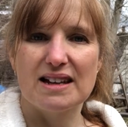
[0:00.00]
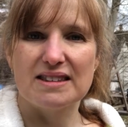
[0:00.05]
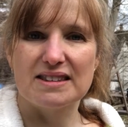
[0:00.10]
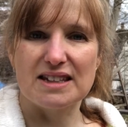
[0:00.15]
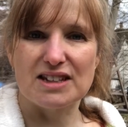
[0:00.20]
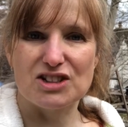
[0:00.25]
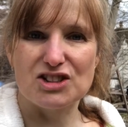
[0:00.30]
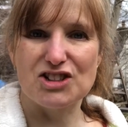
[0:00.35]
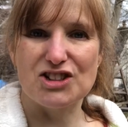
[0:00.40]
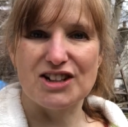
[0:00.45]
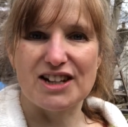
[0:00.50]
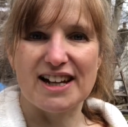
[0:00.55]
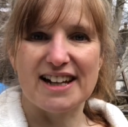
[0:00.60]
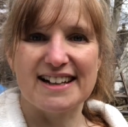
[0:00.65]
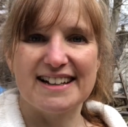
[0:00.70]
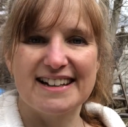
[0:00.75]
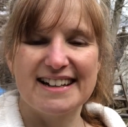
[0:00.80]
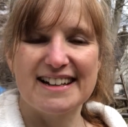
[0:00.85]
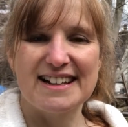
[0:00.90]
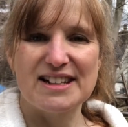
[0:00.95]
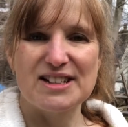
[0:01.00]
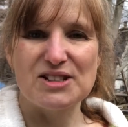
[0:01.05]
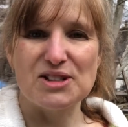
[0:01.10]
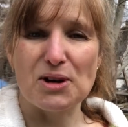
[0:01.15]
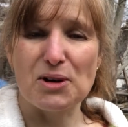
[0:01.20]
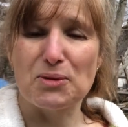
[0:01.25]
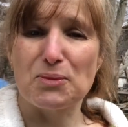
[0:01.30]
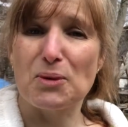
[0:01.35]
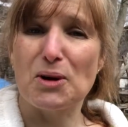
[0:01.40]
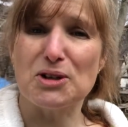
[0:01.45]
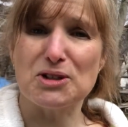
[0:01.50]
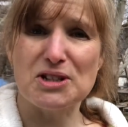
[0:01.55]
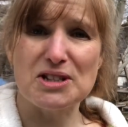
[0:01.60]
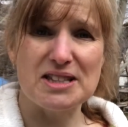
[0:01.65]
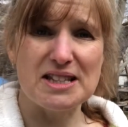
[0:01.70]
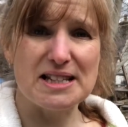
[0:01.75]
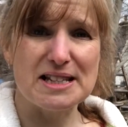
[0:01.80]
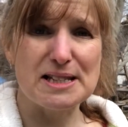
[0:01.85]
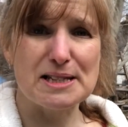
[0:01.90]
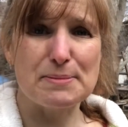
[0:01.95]
this year. So watch
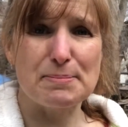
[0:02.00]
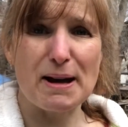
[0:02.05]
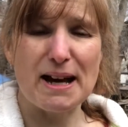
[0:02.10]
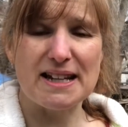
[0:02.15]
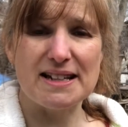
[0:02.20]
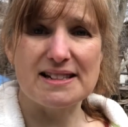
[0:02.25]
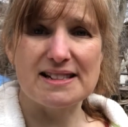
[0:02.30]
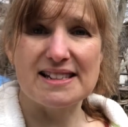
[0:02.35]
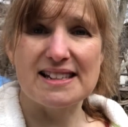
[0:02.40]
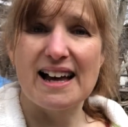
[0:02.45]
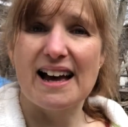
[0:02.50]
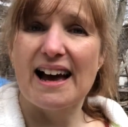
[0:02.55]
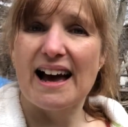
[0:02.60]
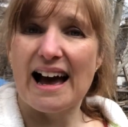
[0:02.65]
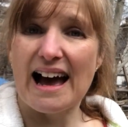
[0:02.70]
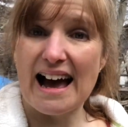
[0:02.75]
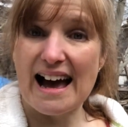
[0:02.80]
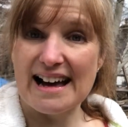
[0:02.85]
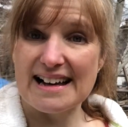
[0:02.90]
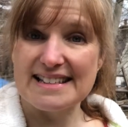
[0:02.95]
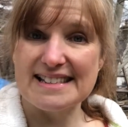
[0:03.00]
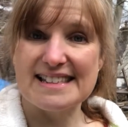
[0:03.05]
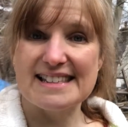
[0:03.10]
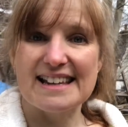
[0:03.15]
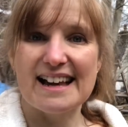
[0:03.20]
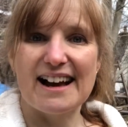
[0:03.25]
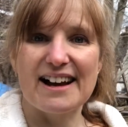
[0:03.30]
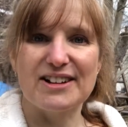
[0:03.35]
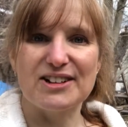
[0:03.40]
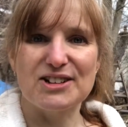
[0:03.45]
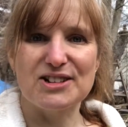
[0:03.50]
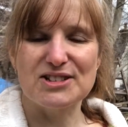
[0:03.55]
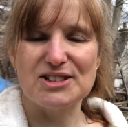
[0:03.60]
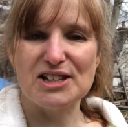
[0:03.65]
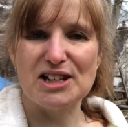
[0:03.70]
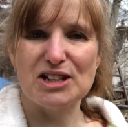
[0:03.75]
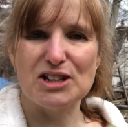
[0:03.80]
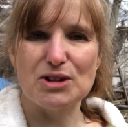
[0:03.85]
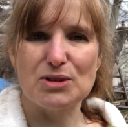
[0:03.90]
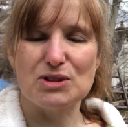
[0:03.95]
this space as I
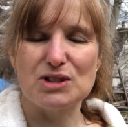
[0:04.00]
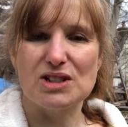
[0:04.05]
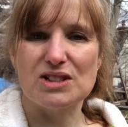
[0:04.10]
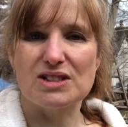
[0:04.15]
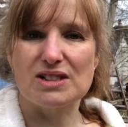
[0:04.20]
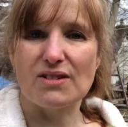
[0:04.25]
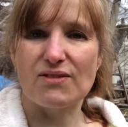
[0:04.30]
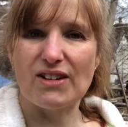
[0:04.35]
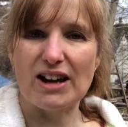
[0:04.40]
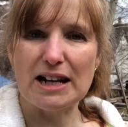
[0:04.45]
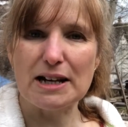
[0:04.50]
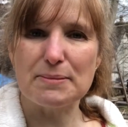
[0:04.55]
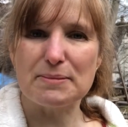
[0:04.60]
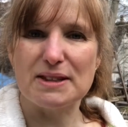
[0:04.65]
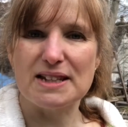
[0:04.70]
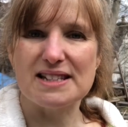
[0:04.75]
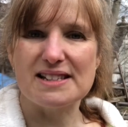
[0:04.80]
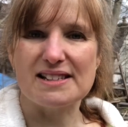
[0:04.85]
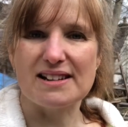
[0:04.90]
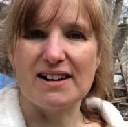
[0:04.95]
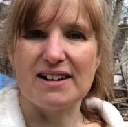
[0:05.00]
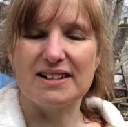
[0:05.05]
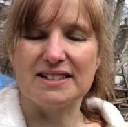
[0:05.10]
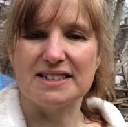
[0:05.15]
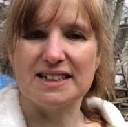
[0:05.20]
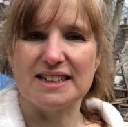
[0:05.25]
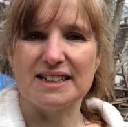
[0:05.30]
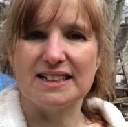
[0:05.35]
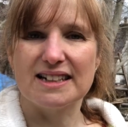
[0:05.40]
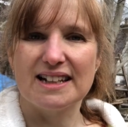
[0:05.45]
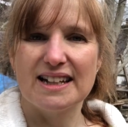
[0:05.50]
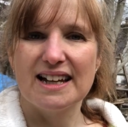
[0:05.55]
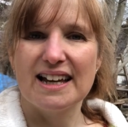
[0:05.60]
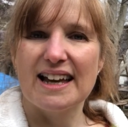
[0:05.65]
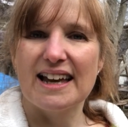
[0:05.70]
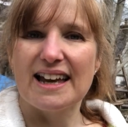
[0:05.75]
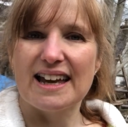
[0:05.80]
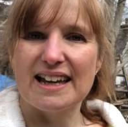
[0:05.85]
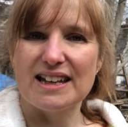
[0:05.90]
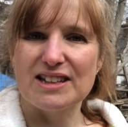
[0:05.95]
continue to develop this garden
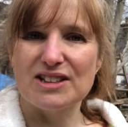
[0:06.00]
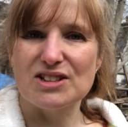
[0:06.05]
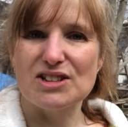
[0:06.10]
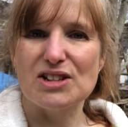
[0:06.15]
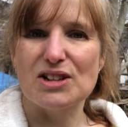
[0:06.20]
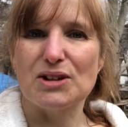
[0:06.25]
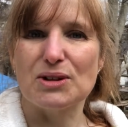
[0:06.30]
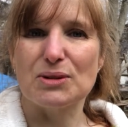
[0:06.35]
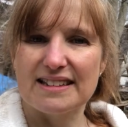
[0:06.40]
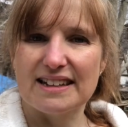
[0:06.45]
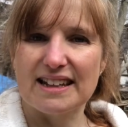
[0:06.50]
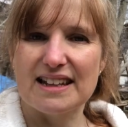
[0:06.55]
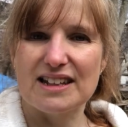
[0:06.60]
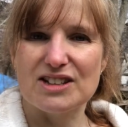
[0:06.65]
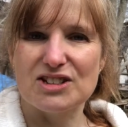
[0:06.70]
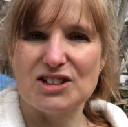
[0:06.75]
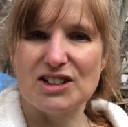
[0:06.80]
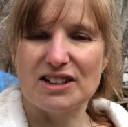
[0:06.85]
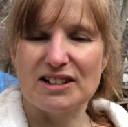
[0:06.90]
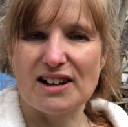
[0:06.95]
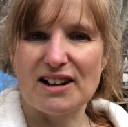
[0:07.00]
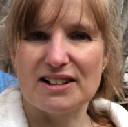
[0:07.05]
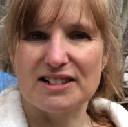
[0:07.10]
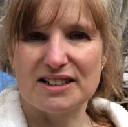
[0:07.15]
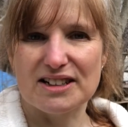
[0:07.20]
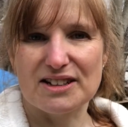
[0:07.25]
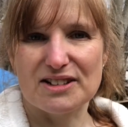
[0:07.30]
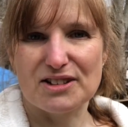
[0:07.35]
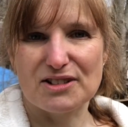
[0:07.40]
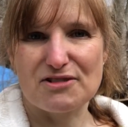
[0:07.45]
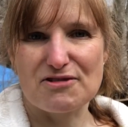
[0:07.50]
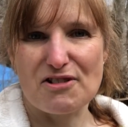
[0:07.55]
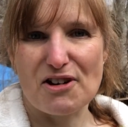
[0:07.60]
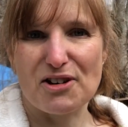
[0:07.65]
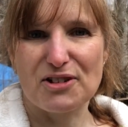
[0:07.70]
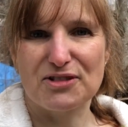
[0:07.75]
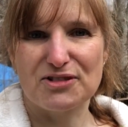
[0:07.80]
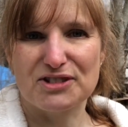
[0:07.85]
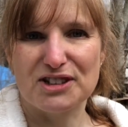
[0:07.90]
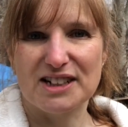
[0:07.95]
into the kitchen garden at the
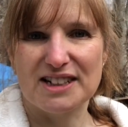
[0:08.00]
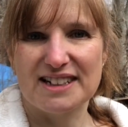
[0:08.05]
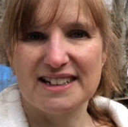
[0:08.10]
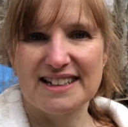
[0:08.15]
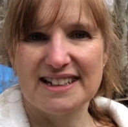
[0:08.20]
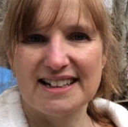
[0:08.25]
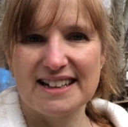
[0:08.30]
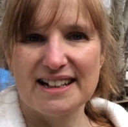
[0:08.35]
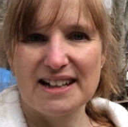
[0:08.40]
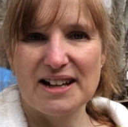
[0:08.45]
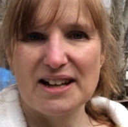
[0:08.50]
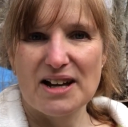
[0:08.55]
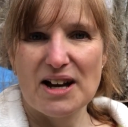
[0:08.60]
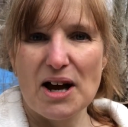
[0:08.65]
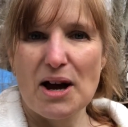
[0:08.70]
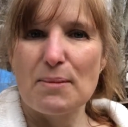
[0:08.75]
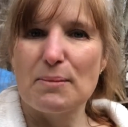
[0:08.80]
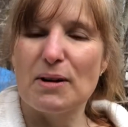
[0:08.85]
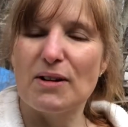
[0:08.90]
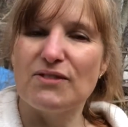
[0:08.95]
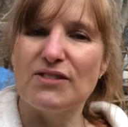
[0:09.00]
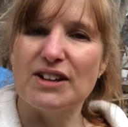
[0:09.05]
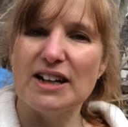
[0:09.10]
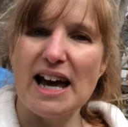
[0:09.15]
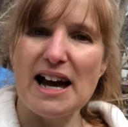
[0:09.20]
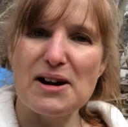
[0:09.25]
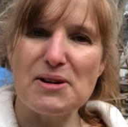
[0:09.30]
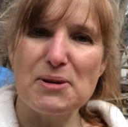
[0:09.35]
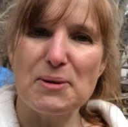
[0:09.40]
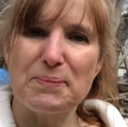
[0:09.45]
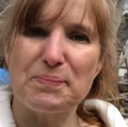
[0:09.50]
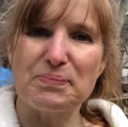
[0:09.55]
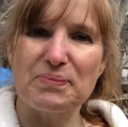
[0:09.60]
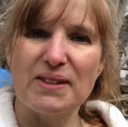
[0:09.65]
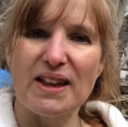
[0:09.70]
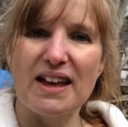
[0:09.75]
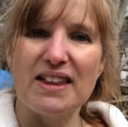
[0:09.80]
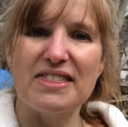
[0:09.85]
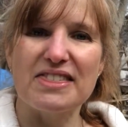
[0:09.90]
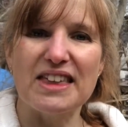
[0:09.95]
Croft. But for now,
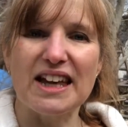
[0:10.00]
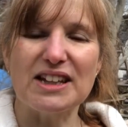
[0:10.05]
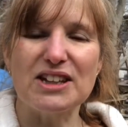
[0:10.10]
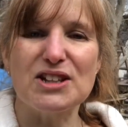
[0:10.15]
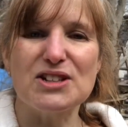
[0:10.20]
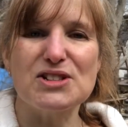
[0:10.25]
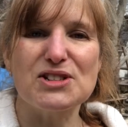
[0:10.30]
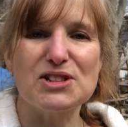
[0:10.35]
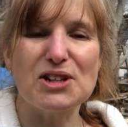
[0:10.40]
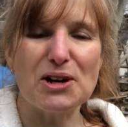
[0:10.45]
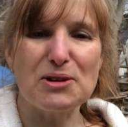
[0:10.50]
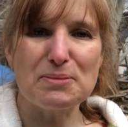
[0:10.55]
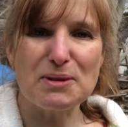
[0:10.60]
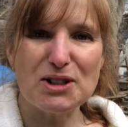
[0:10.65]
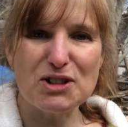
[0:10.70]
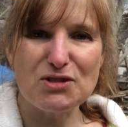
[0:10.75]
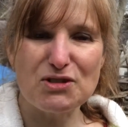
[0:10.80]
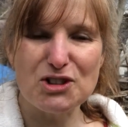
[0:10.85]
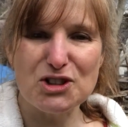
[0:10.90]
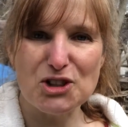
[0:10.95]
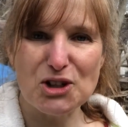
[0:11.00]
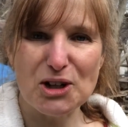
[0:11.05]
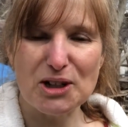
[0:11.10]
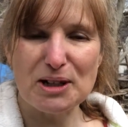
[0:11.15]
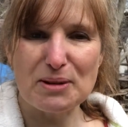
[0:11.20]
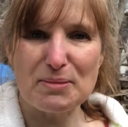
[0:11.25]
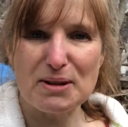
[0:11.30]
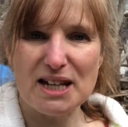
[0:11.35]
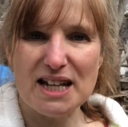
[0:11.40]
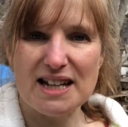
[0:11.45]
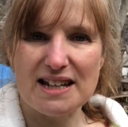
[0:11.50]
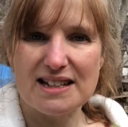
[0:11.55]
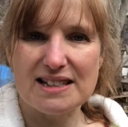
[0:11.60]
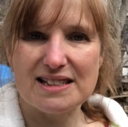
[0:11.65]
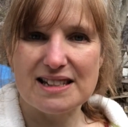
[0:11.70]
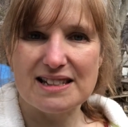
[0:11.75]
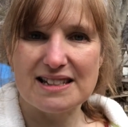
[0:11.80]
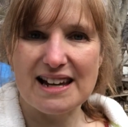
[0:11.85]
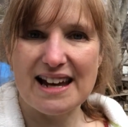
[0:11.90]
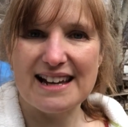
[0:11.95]
thank you so much for joining me here
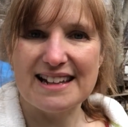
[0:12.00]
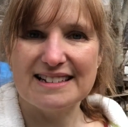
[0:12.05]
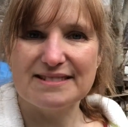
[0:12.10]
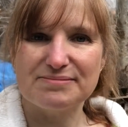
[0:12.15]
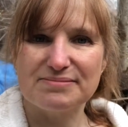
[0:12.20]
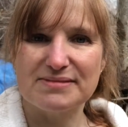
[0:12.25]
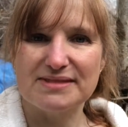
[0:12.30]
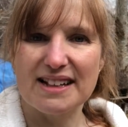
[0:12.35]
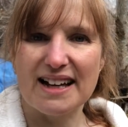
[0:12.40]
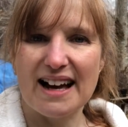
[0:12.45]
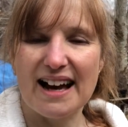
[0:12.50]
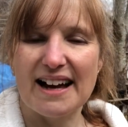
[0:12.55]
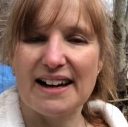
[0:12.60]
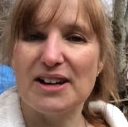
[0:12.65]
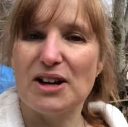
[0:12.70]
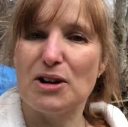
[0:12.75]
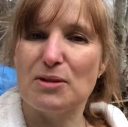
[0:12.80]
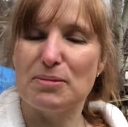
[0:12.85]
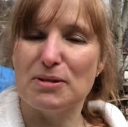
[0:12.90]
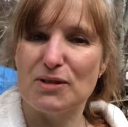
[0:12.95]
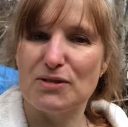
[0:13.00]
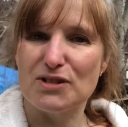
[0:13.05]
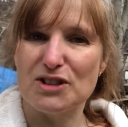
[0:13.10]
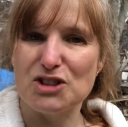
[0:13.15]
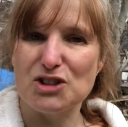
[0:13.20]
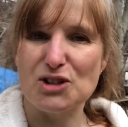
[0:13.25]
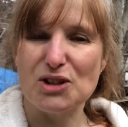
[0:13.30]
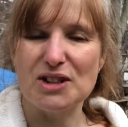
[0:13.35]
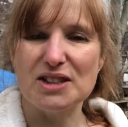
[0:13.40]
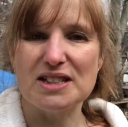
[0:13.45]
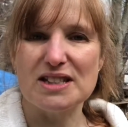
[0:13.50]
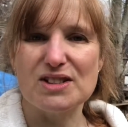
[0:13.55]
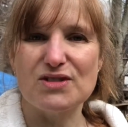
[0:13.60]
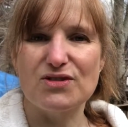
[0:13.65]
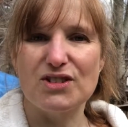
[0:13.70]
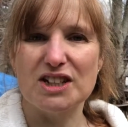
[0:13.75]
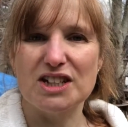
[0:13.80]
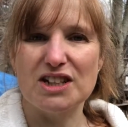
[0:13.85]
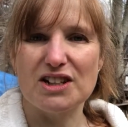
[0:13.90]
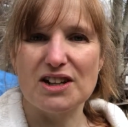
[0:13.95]
today. I hope you've enjoyed this
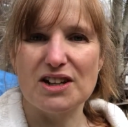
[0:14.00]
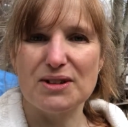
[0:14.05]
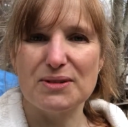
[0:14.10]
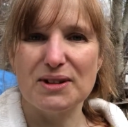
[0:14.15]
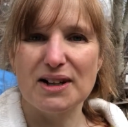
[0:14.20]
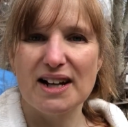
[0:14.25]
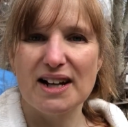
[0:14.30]
video,